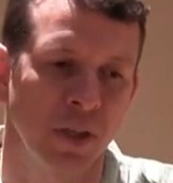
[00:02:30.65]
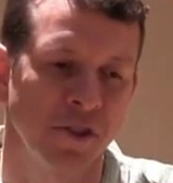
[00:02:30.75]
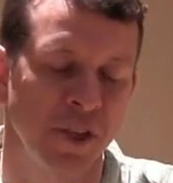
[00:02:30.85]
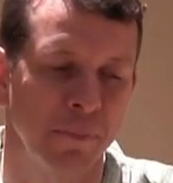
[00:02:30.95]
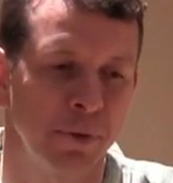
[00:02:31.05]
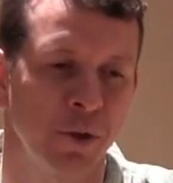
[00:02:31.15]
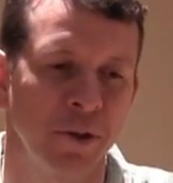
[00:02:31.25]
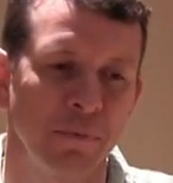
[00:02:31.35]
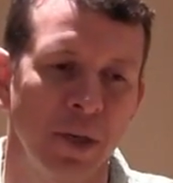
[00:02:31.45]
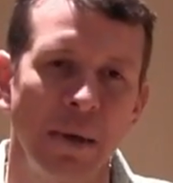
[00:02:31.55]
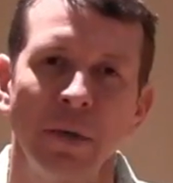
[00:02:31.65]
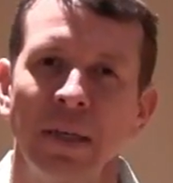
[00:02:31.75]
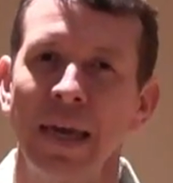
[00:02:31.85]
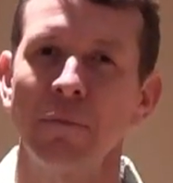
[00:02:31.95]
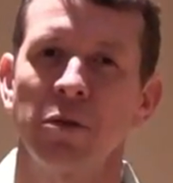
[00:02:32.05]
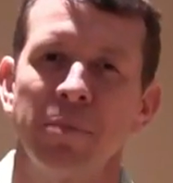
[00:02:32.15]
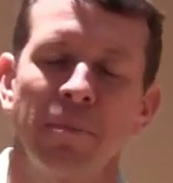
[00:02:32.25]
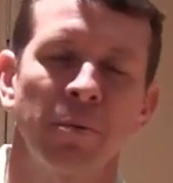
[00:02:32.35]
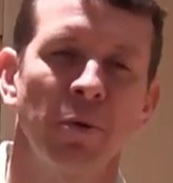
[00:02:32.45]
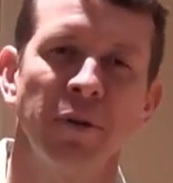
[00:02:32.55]
just that purity, it became a game with me. I
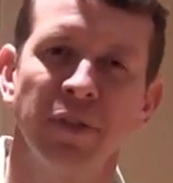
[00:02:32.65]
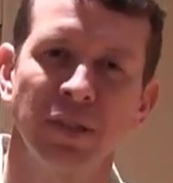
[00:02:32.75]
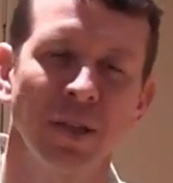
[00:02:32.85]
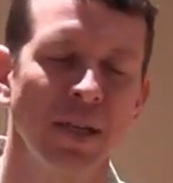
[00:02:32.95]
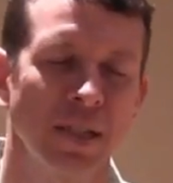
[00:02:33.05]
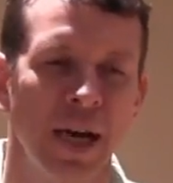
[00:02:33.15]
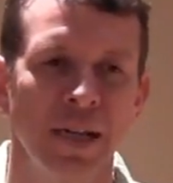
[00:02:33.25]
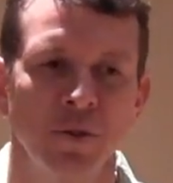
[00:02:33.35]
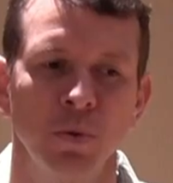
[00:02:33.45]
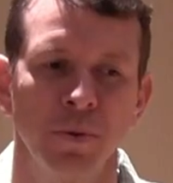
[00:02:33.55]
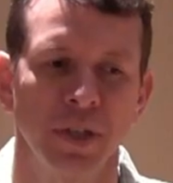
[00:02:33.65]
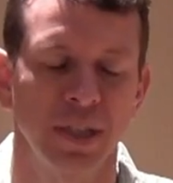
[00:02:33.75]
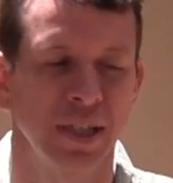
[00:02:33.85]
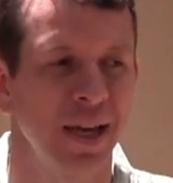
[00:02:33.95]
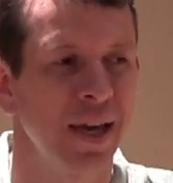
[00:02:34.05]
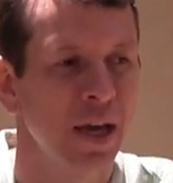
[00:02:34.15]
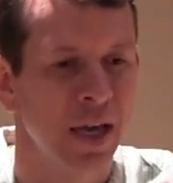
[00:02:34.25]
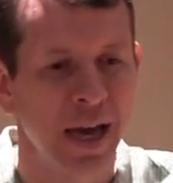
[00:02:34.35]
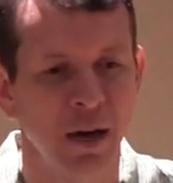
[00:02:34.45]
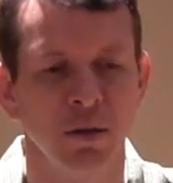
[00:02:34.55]
remember even as late as high school thinking,
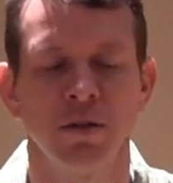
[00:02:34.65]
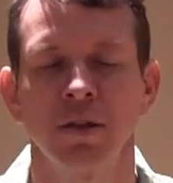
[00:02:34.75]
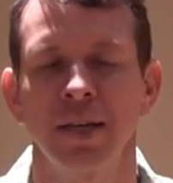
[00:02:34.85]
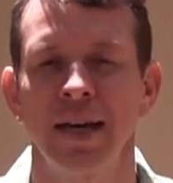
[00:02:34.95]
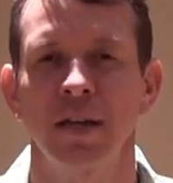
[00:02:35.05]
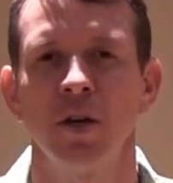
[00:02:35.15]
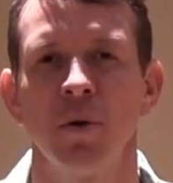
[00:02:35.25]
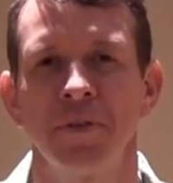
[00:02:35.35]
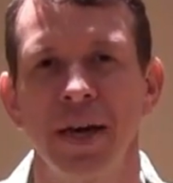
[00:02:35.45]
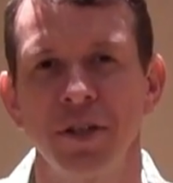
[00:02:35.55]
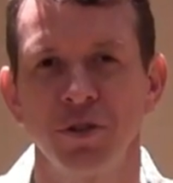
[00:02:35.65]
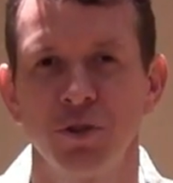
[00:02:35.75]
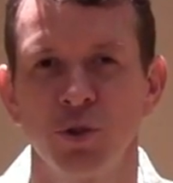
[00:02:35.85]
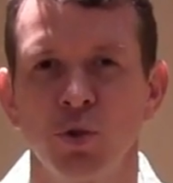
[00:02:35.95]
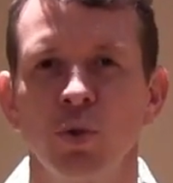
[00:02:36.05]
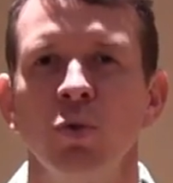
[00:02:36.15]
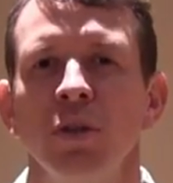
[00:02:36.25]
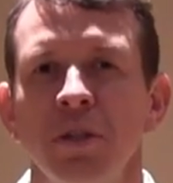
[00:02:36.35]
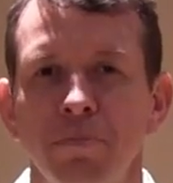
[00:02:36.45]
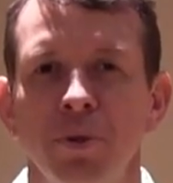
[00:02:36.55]
how long can I go with that
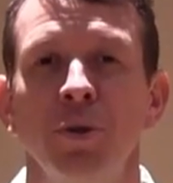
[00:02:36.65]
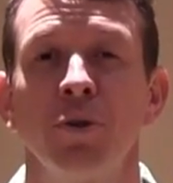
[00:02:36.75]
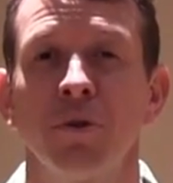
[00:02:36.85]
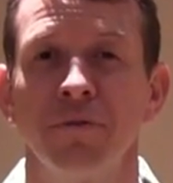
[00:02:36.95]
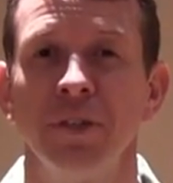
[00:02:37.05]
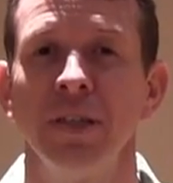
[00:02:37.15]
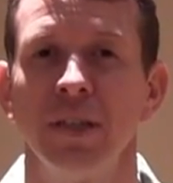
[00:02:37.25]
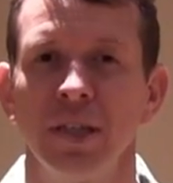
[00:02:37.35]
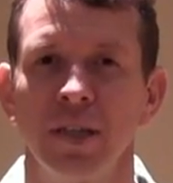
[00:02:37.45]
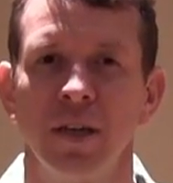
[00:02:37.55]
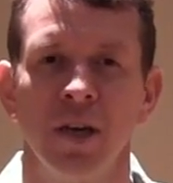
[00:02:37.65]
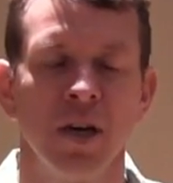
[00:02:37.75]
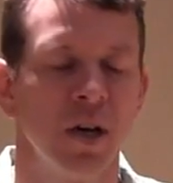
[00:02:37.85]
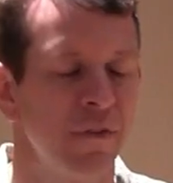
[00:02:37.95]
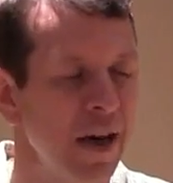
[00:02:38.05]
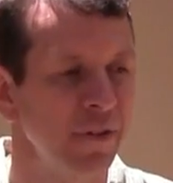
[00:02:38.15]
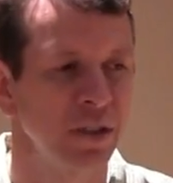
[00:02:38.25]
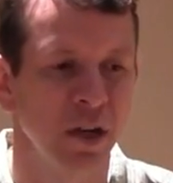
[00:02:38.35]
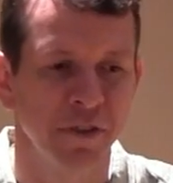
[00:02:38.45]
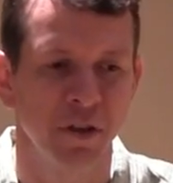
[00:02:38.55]
truly pure feeling of
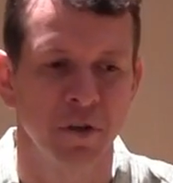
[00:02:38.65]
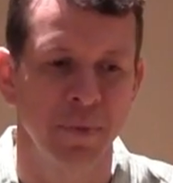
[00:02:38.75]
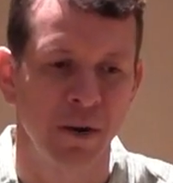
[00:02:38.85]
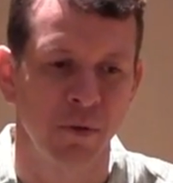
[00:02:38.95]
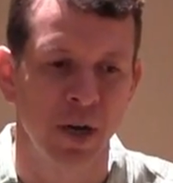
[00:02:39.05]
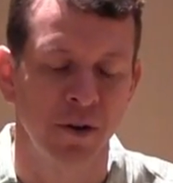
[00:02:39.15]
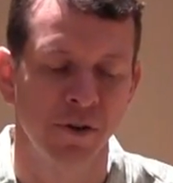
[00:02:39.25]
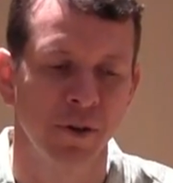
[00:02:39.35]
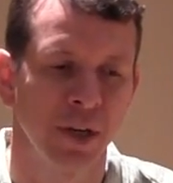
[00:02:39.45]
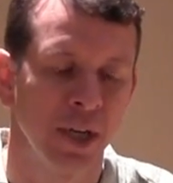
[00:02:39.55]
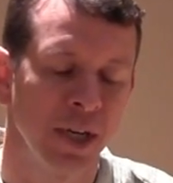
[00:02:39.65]
having nothing on my record?